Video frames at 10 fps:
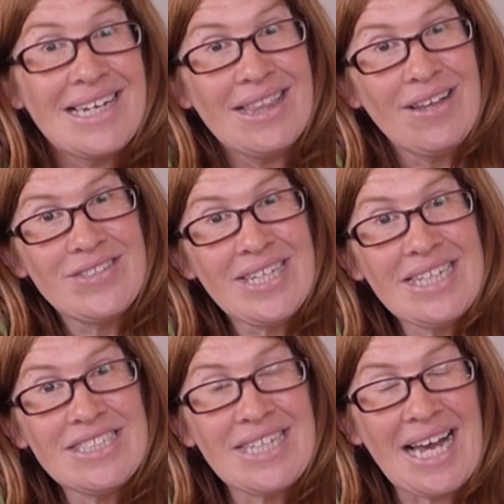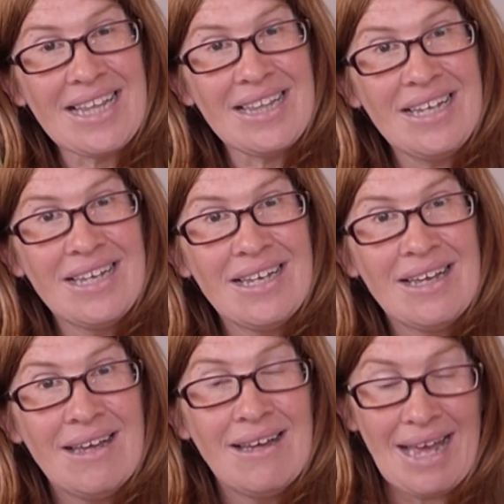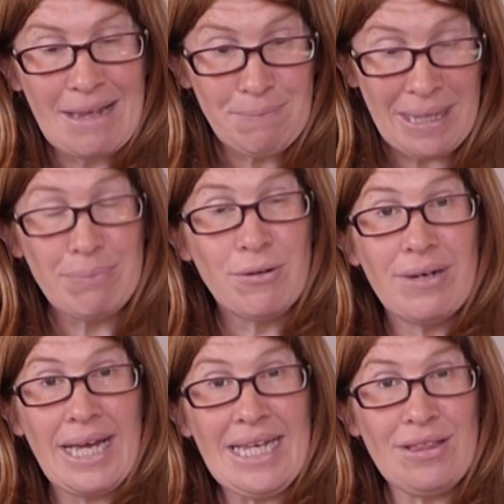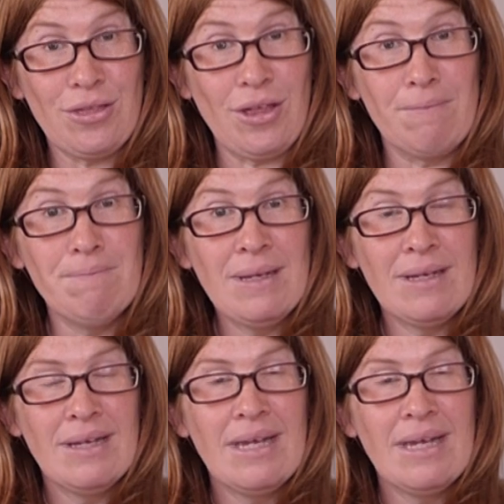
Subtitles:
It lives in a shell, and people eat them,